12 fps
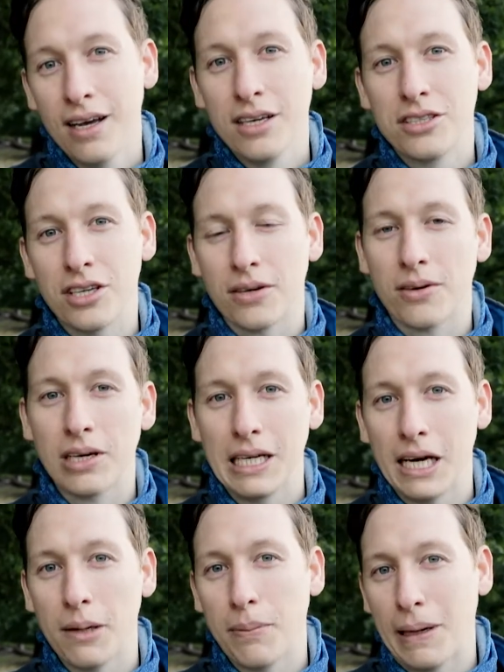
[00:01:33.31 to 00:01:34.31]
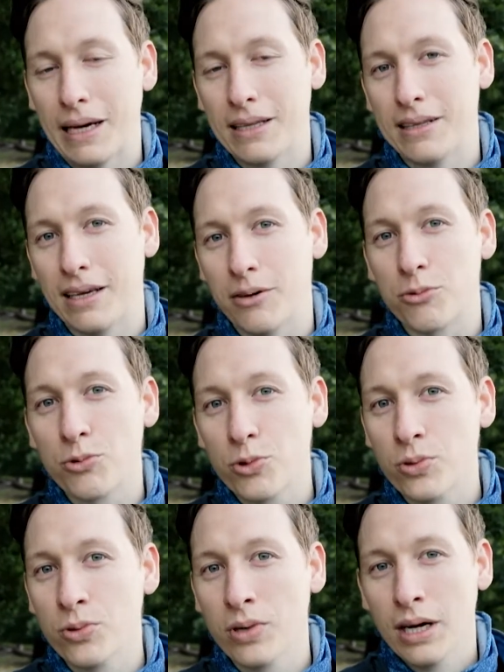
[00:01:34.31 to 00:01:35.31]
Generally, I apply the
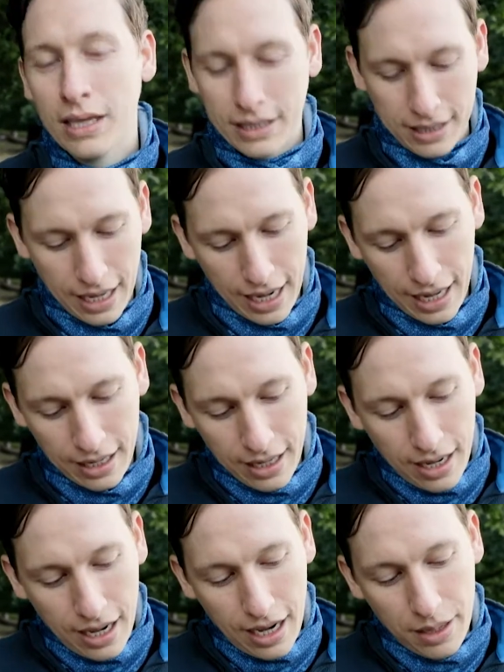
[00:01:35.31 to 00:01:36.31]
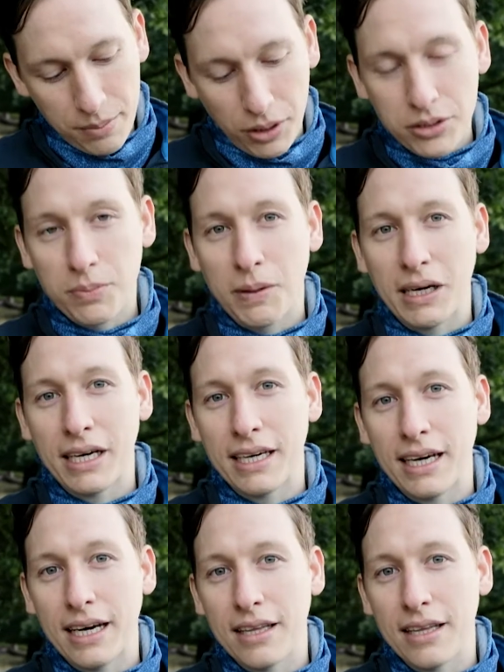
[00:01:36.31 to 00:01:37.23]
rule that I multiply